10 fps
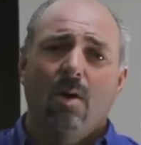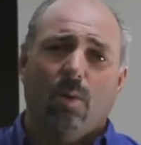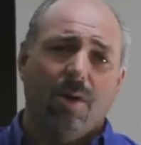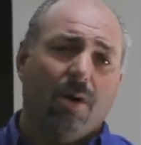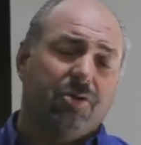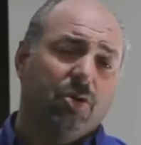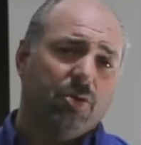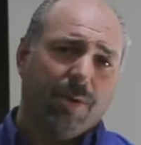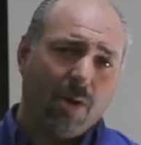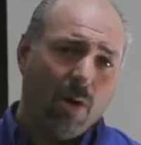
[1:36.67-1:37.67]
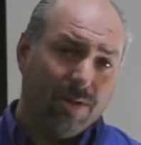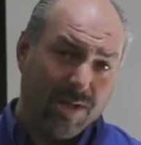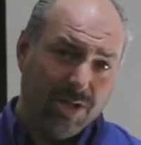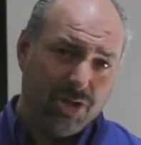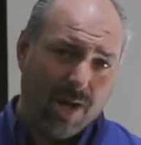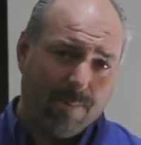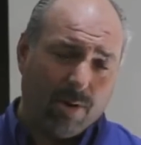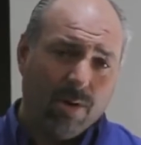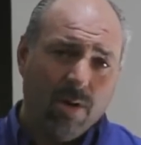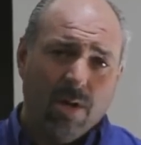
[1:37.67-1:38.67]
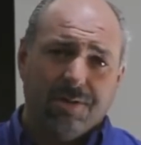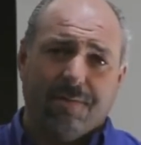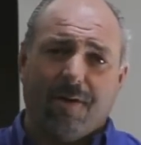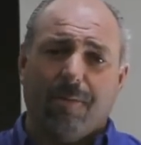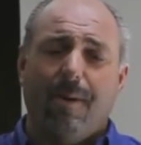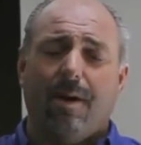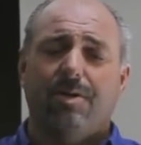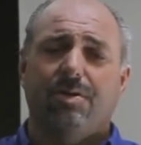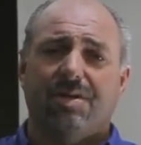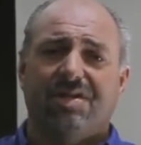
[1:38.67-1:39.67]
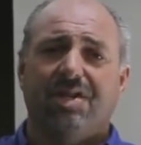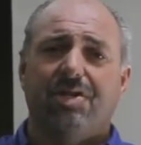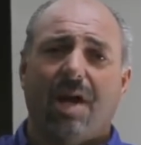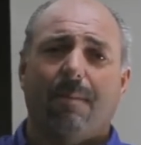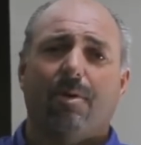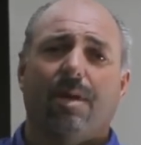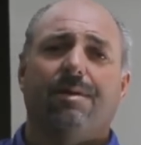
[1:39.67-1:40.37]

We also use what we call a D chamber. Some of our competitors use a C chamber.